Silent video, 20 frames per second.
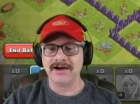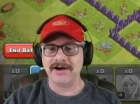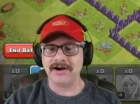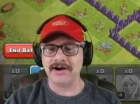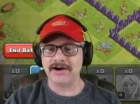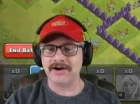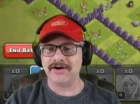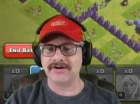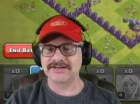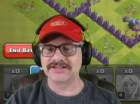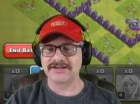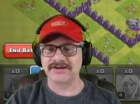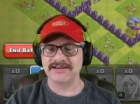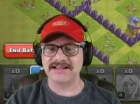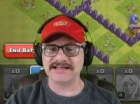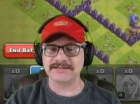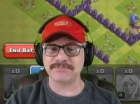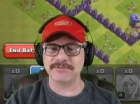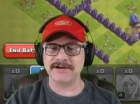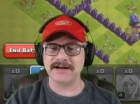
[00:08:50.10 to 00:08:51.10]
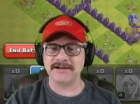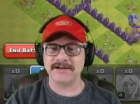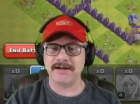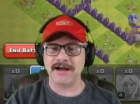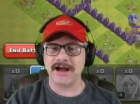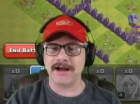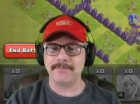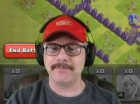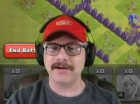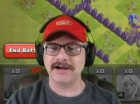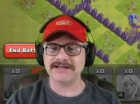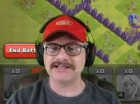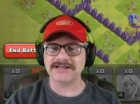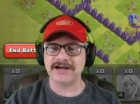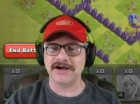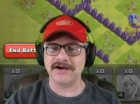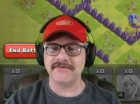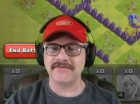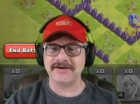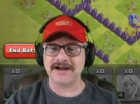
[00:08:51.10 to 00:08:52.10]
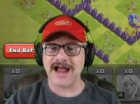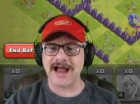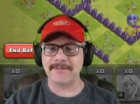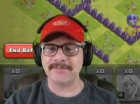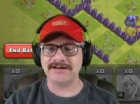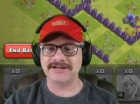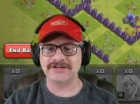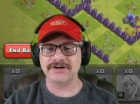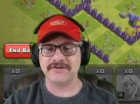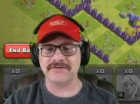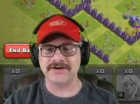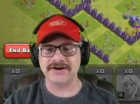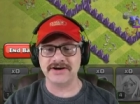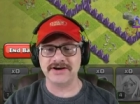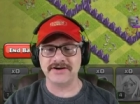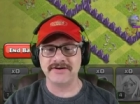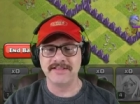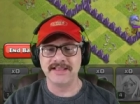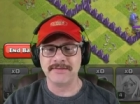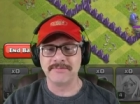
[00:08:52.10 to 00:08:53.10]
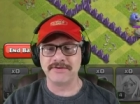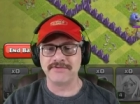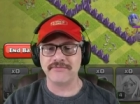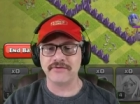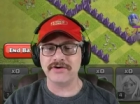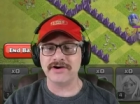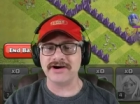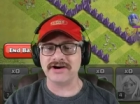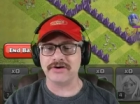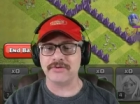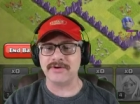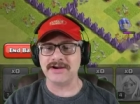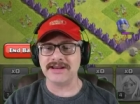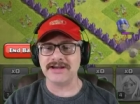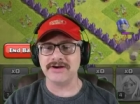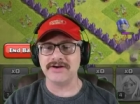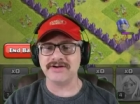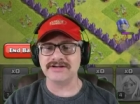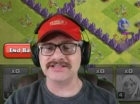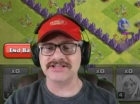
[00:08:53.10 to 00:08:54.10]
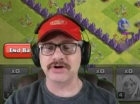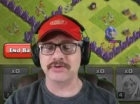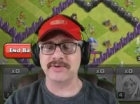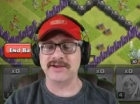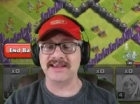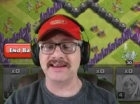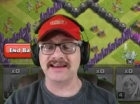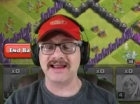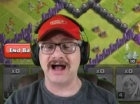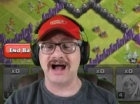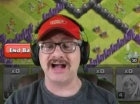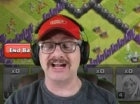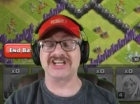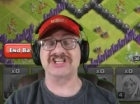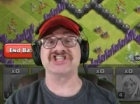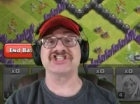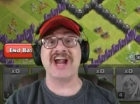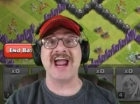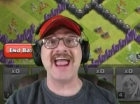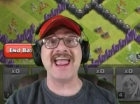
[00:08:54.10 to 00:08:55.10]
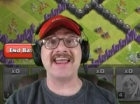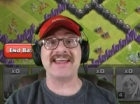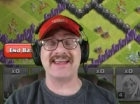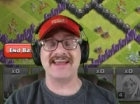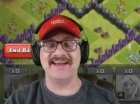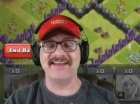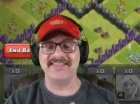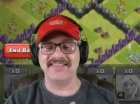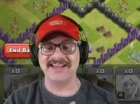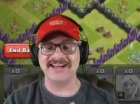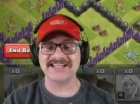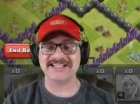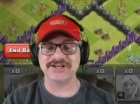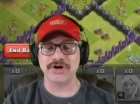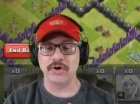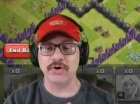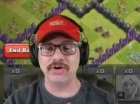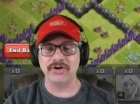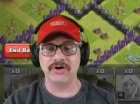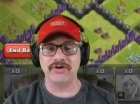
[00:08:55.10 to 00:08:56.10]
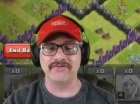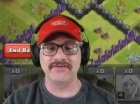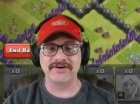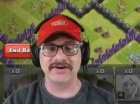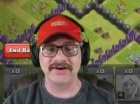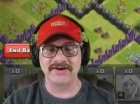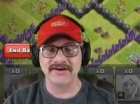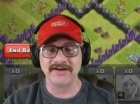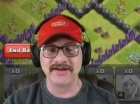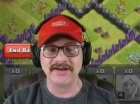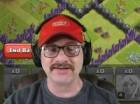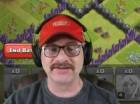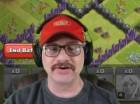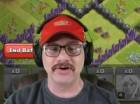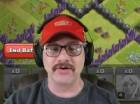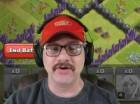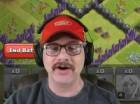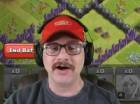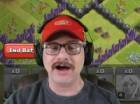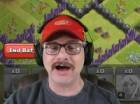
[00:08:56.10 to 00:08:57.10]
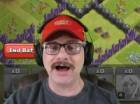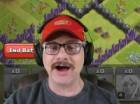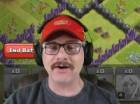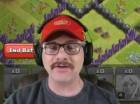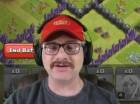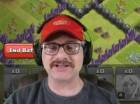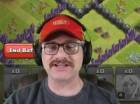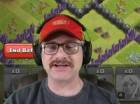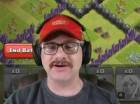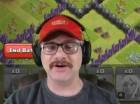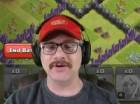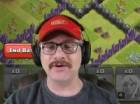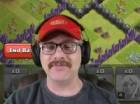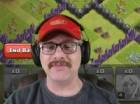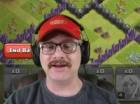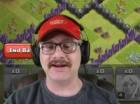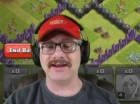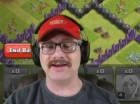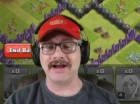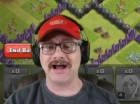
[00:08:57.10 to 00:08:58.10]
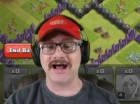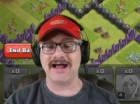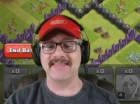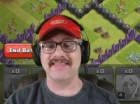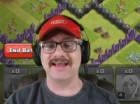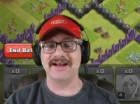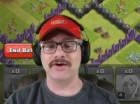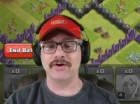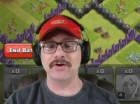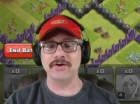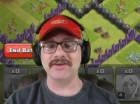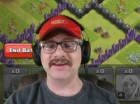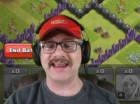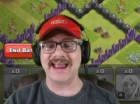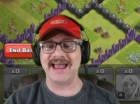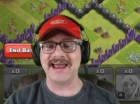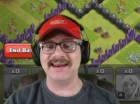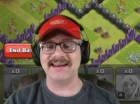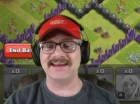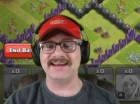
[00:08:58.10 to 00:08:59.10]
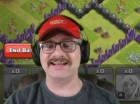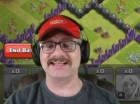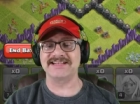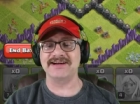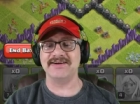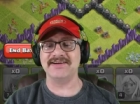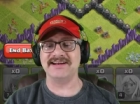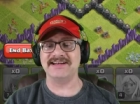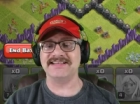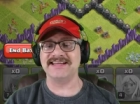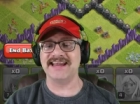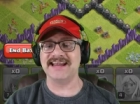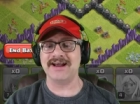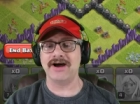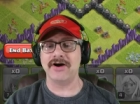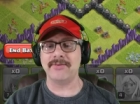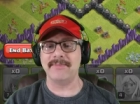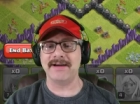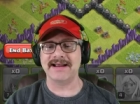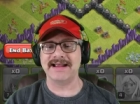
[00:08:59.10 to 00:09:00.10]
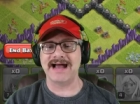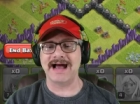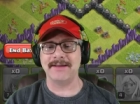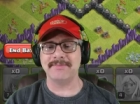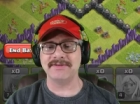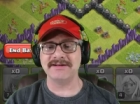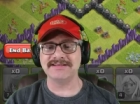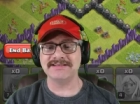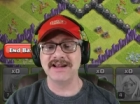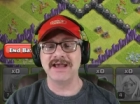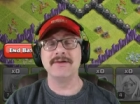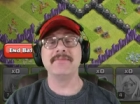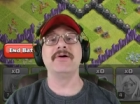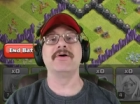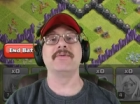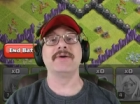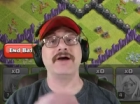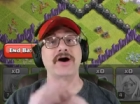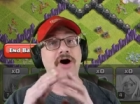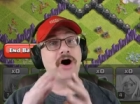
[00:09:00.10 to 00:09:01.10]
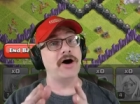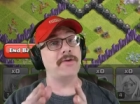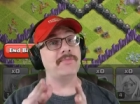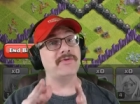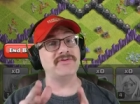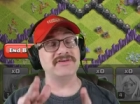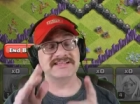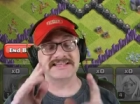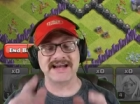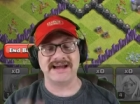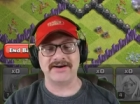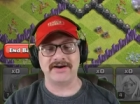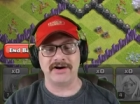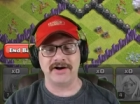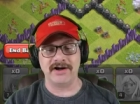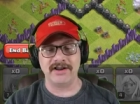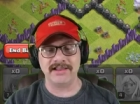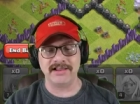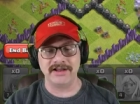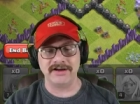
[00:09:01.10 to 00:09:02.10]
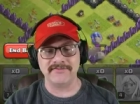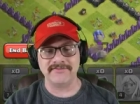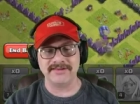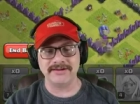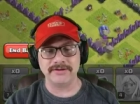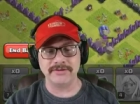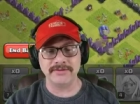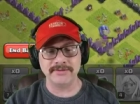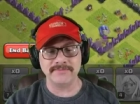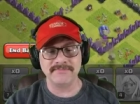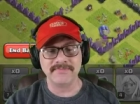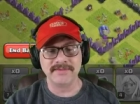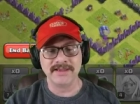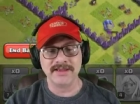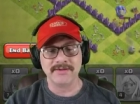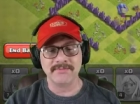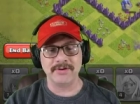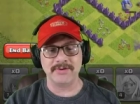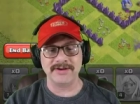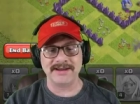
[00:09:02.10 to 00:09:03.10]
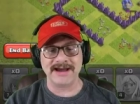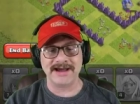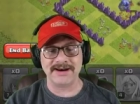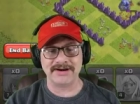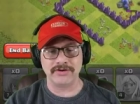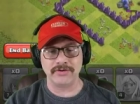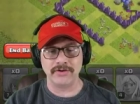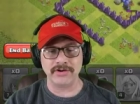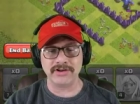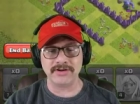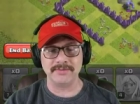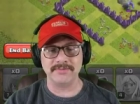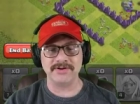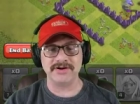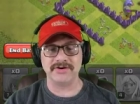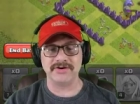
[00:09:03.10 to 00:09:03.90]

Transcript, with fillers: Uh-oh, so let's put a, a, bunch of goblins over here before our queen goes so we can uh, shank this gold over here. So, ouch! Oh, the, uh, the gold cannon is starting to take out my goblins, but we almost got all of the loot but we got a golem